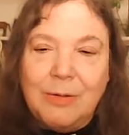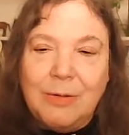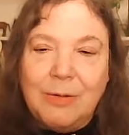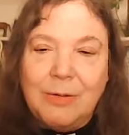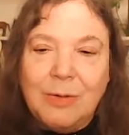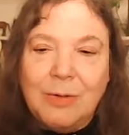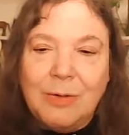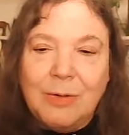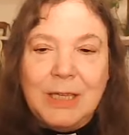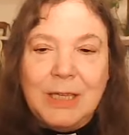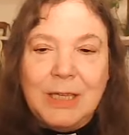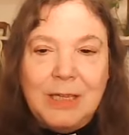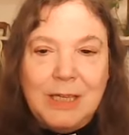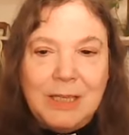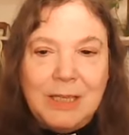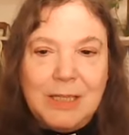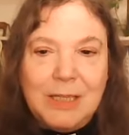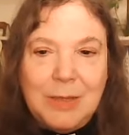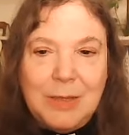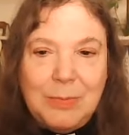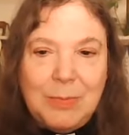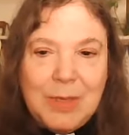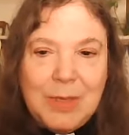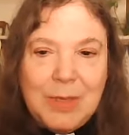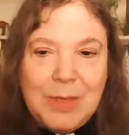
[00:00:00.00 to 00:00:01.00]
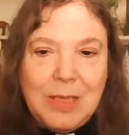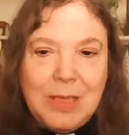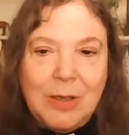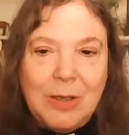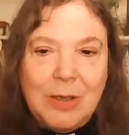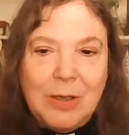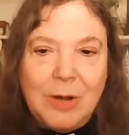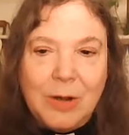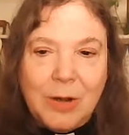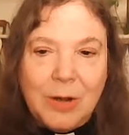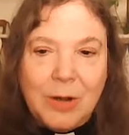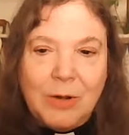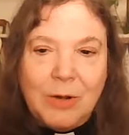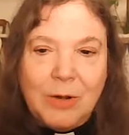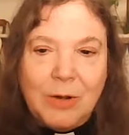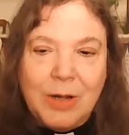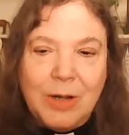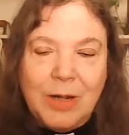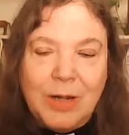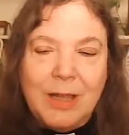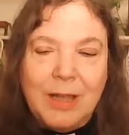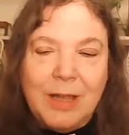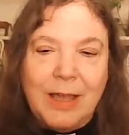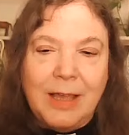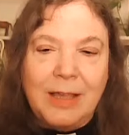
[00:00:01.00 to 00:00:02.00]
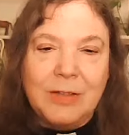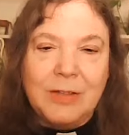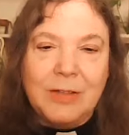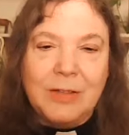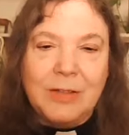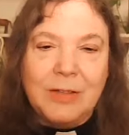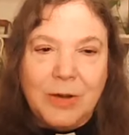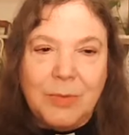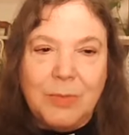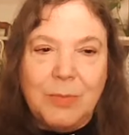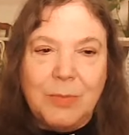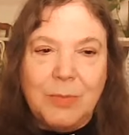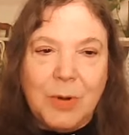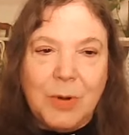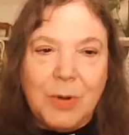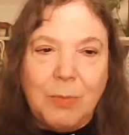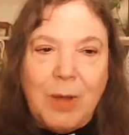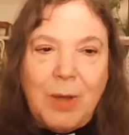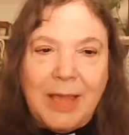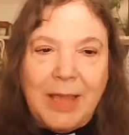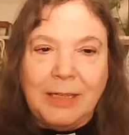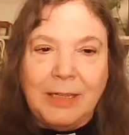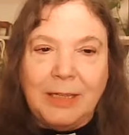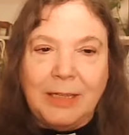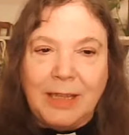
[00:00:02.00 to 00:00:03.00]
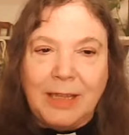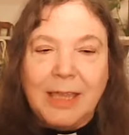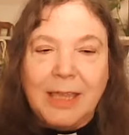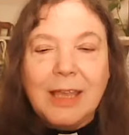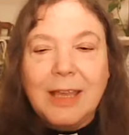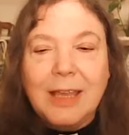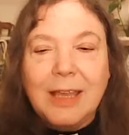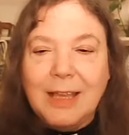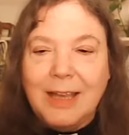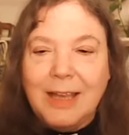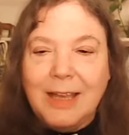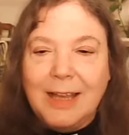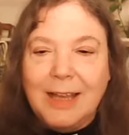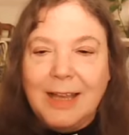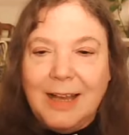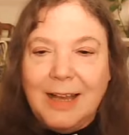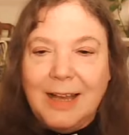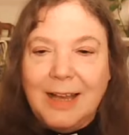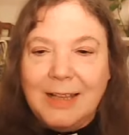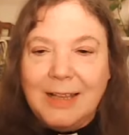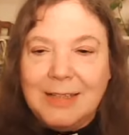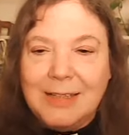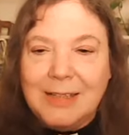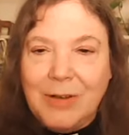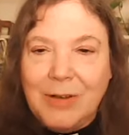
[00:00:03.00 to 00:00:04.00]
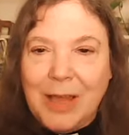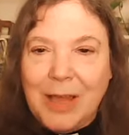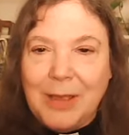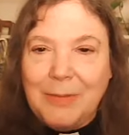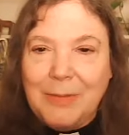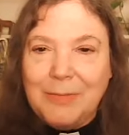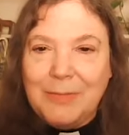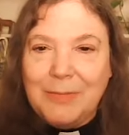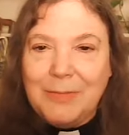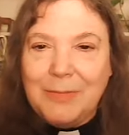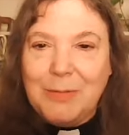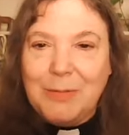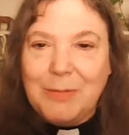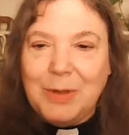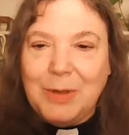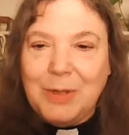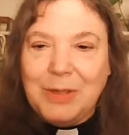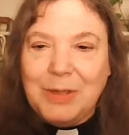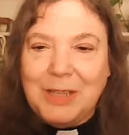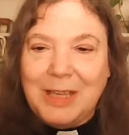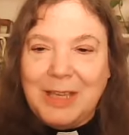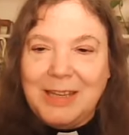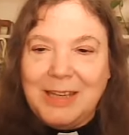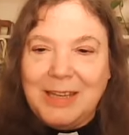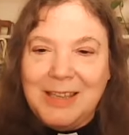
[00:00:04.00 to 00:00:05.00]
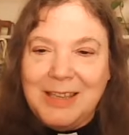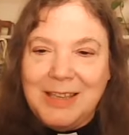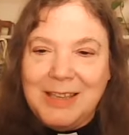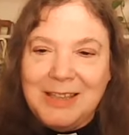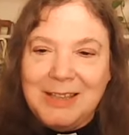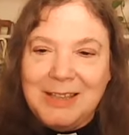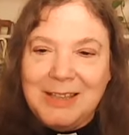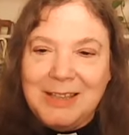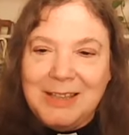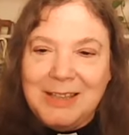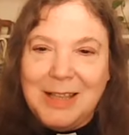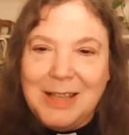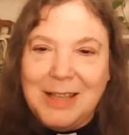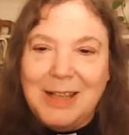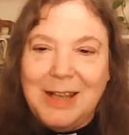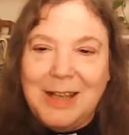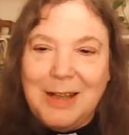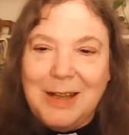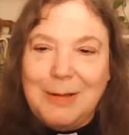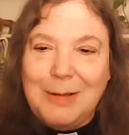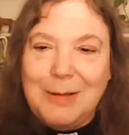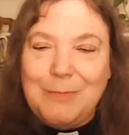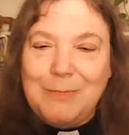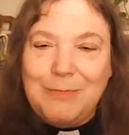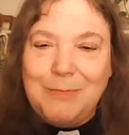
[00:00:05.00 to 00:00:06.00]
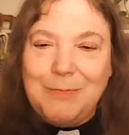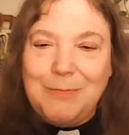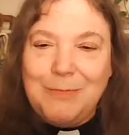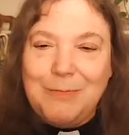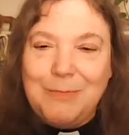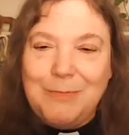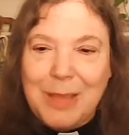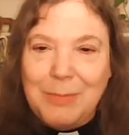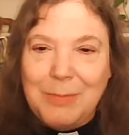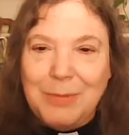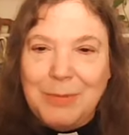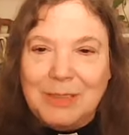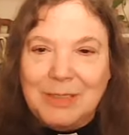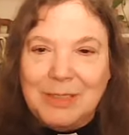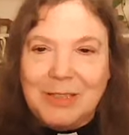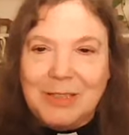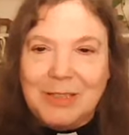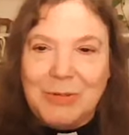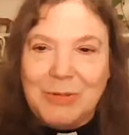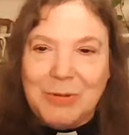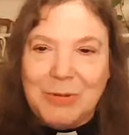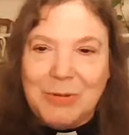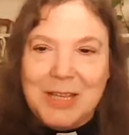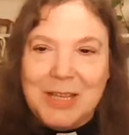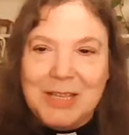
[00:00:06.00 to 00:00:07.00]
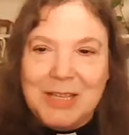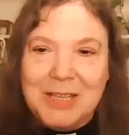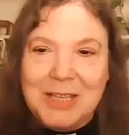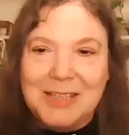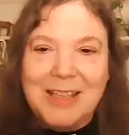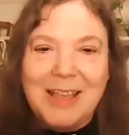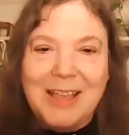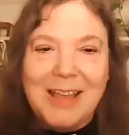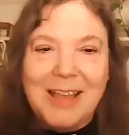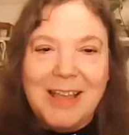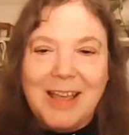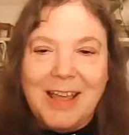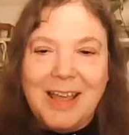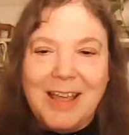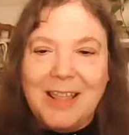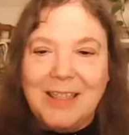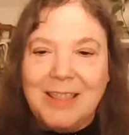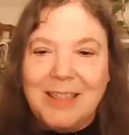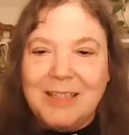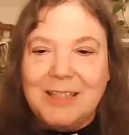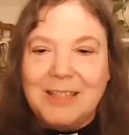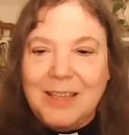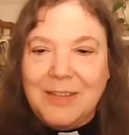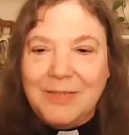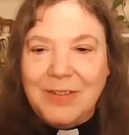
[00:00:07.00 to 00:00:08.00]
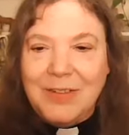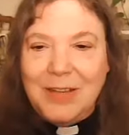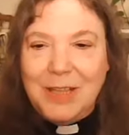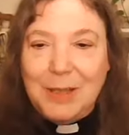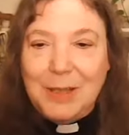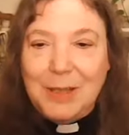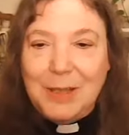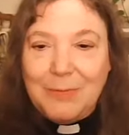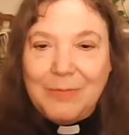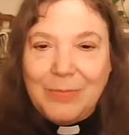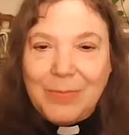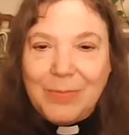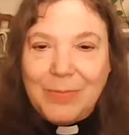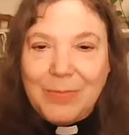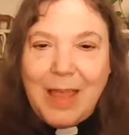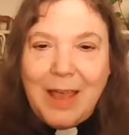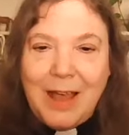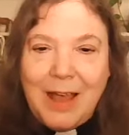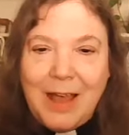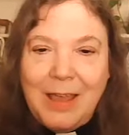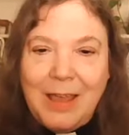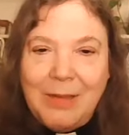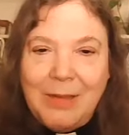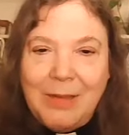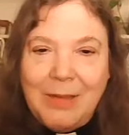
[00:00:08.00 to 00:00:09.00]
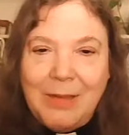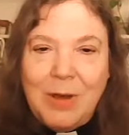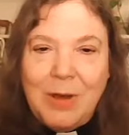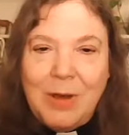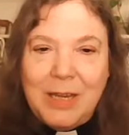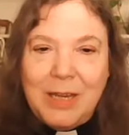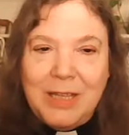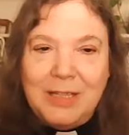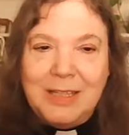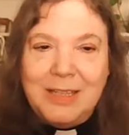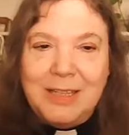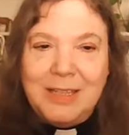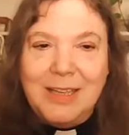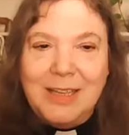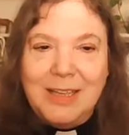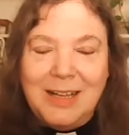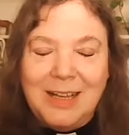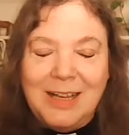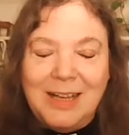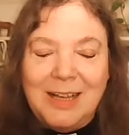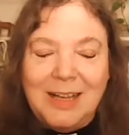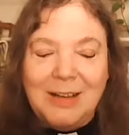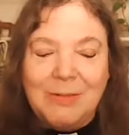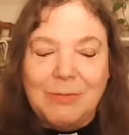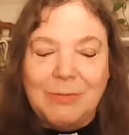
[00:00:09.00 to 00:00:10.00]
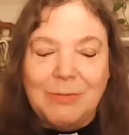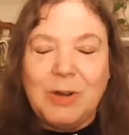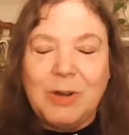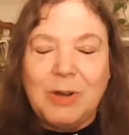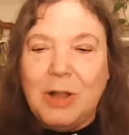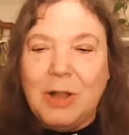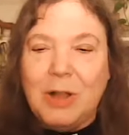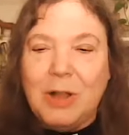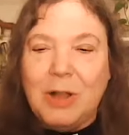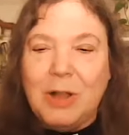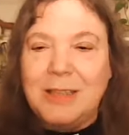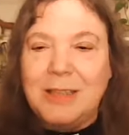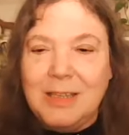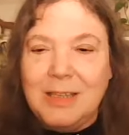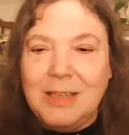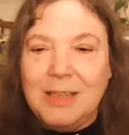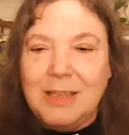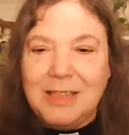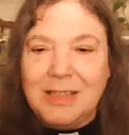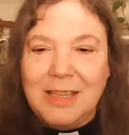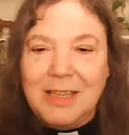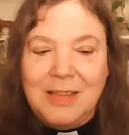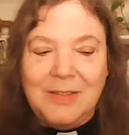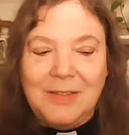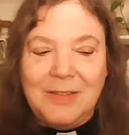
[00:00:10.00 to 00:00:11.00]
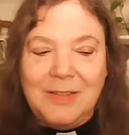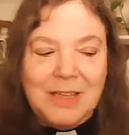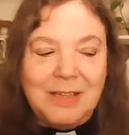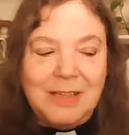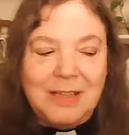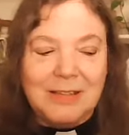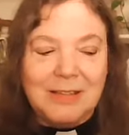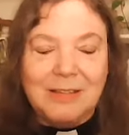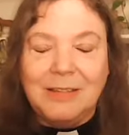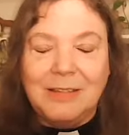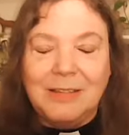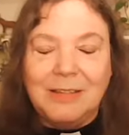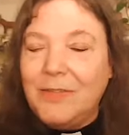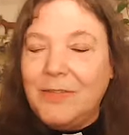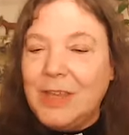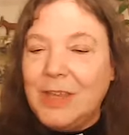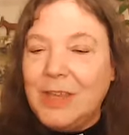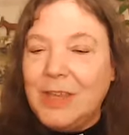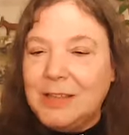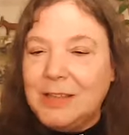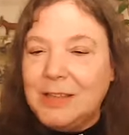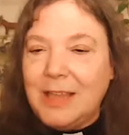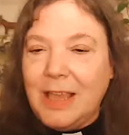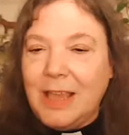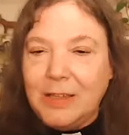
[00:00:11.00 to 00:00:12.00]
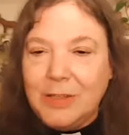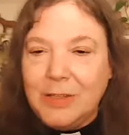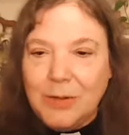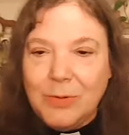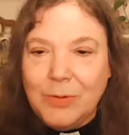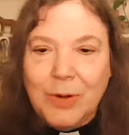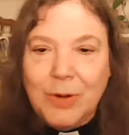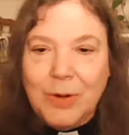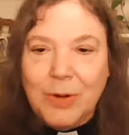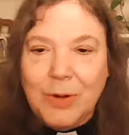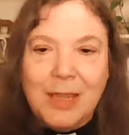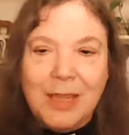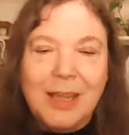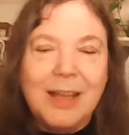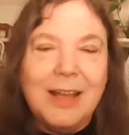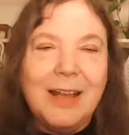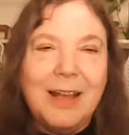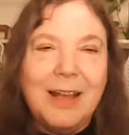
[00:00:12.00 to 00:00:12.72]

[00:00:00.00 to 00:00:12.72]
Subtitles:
really need to be heard and shared more widely. So I'm thrilled that he's been able to join us this evening. We're calling these evenings Living Sanctuary